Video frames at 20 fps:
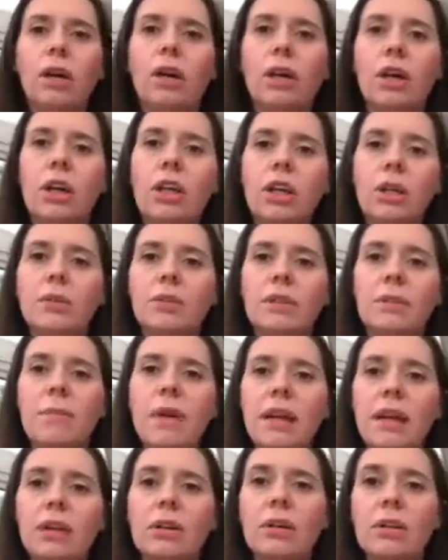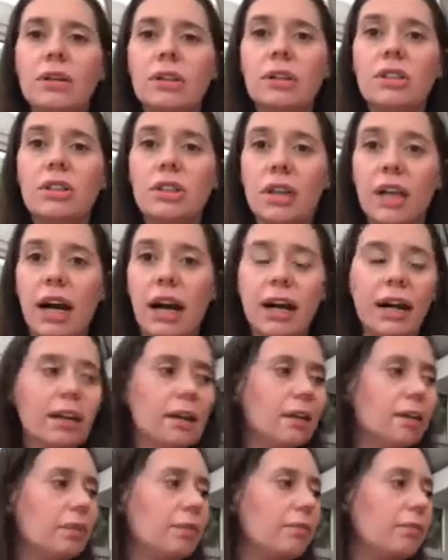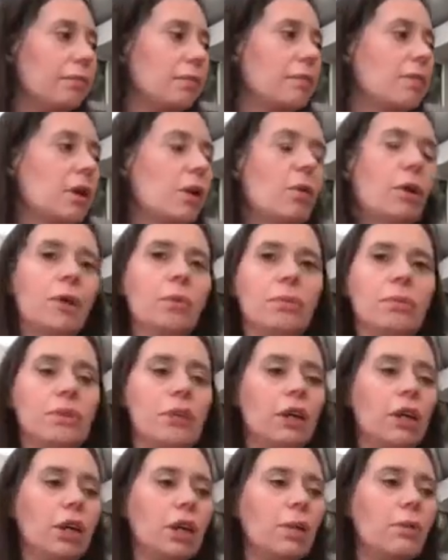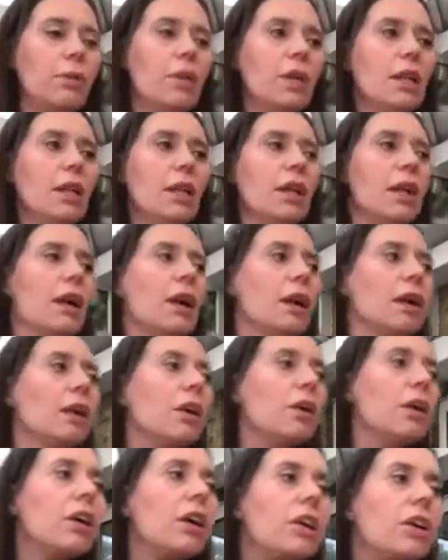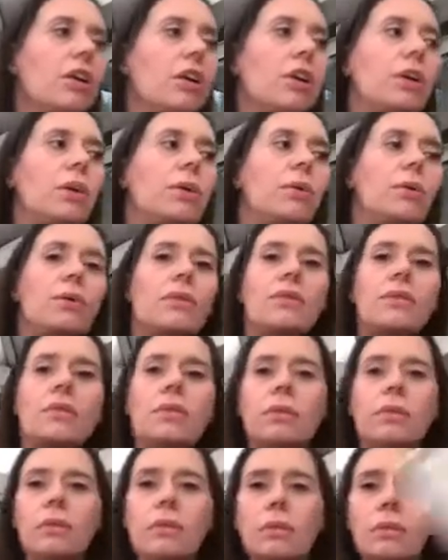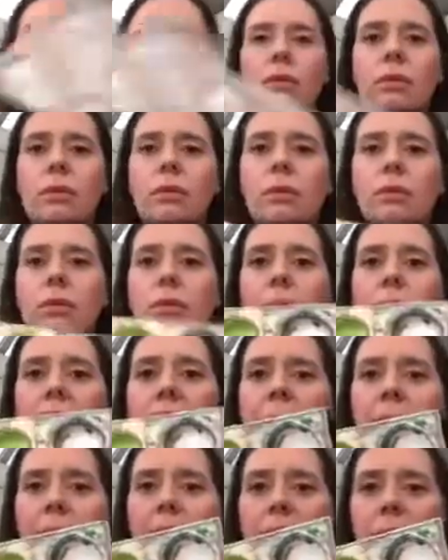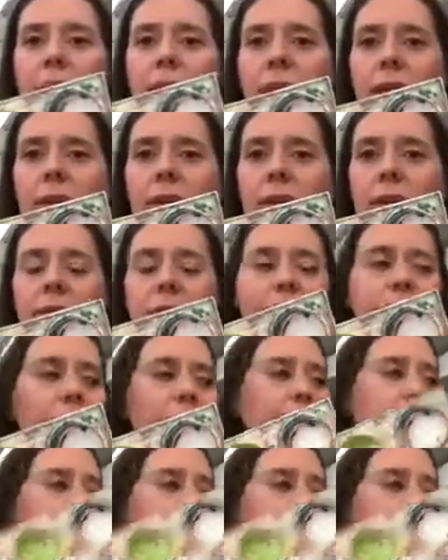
You can use as many colours as you like, totally up to you. You can use paint palettes.